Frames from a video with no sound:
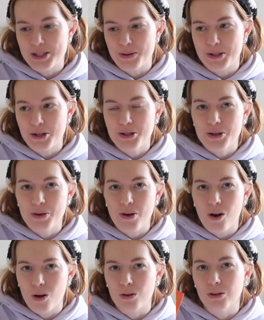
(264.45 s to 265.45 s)
so I don't know a
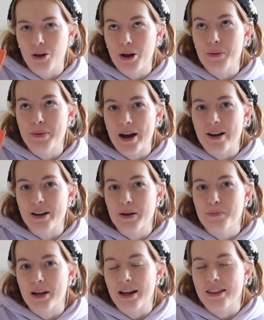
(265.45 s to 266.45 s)
whole lot about
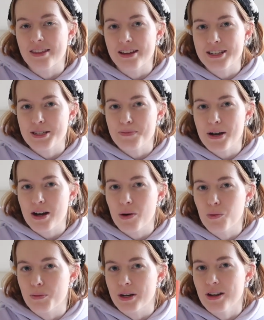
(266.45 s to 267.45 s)
it, but I think it's about
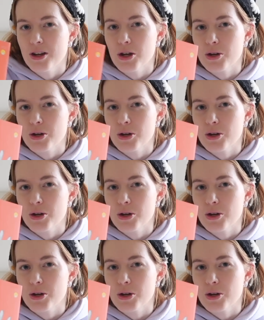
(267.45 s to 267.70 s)
a woman